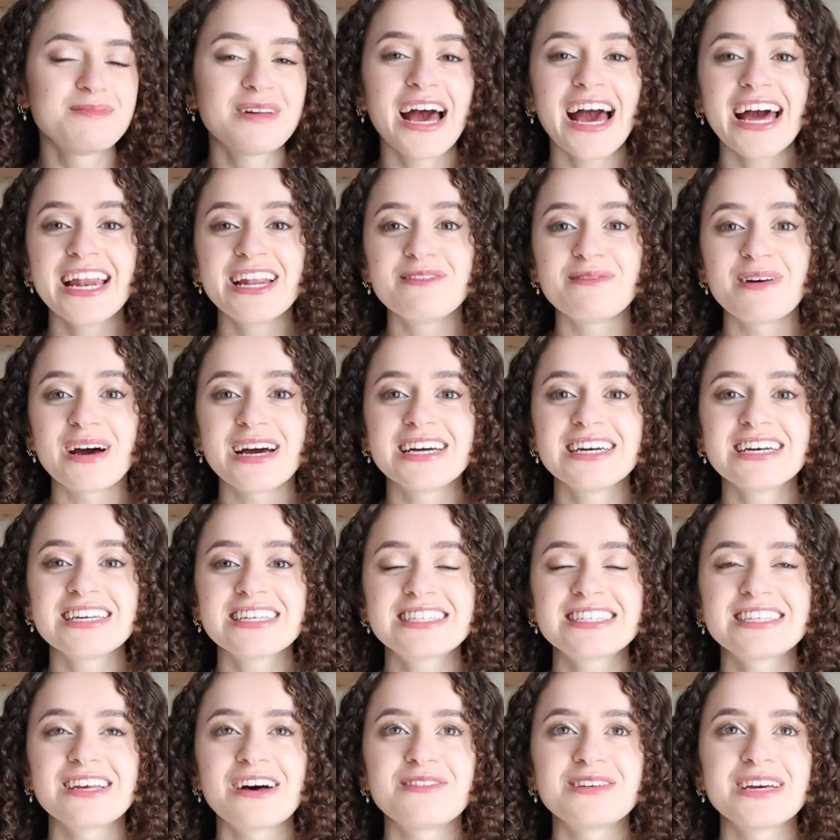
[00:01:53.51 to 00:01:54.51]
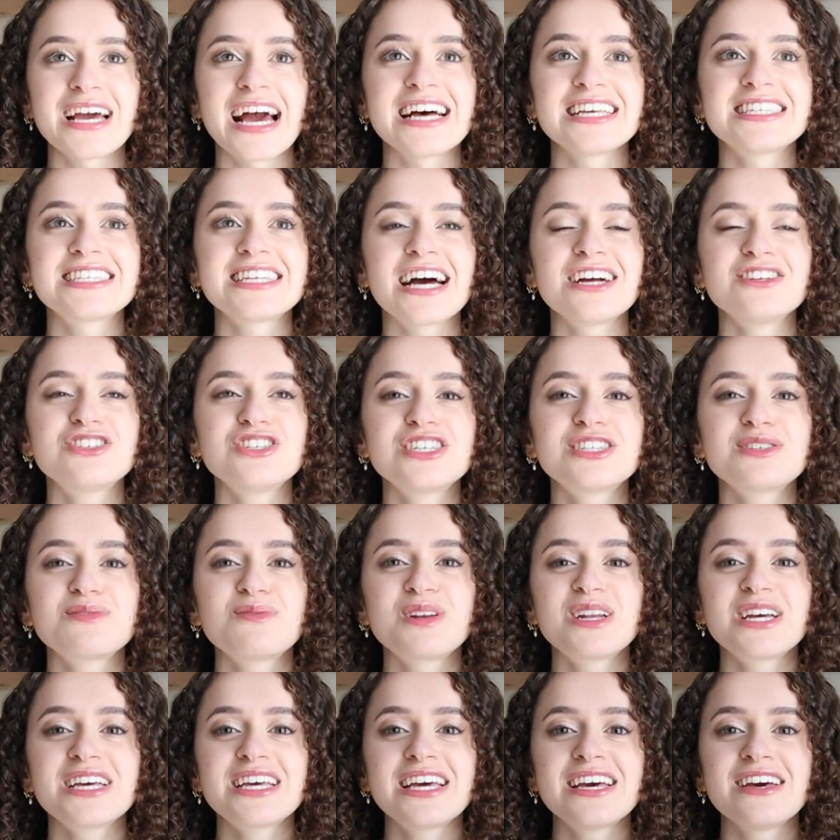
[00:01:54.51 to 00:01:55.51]
Anyway, so yes, I just
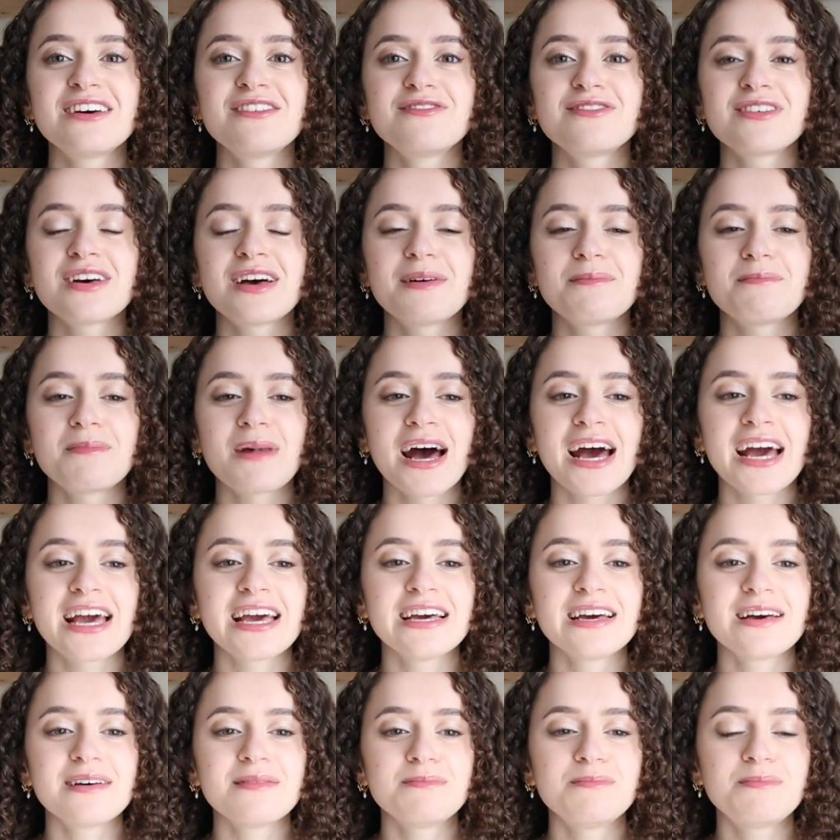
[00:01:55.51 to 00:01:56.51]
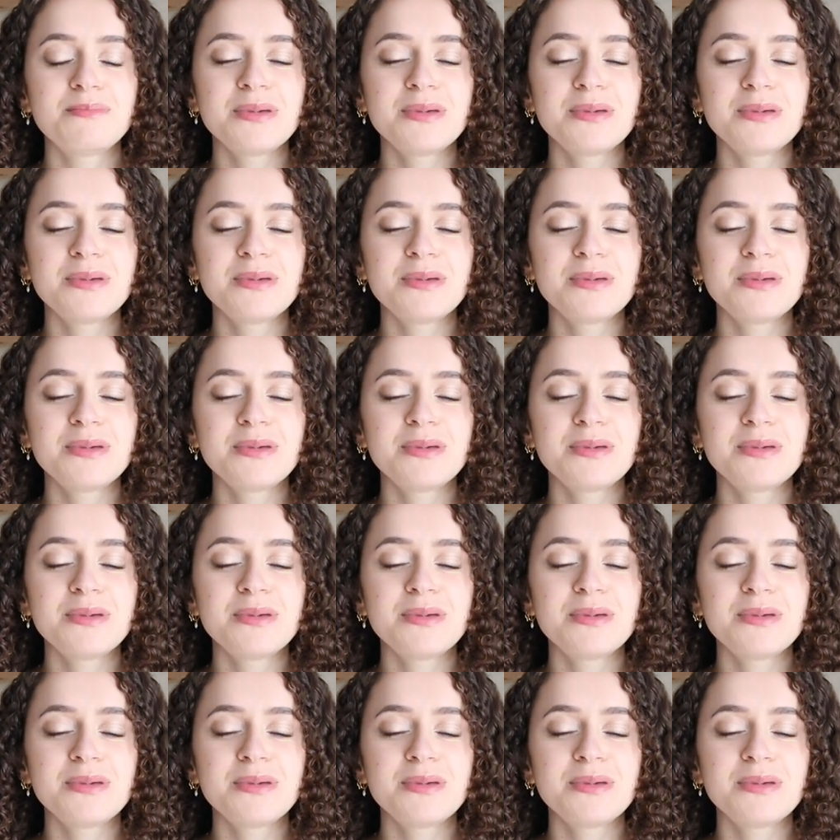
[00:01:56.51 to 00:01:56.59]
want to give my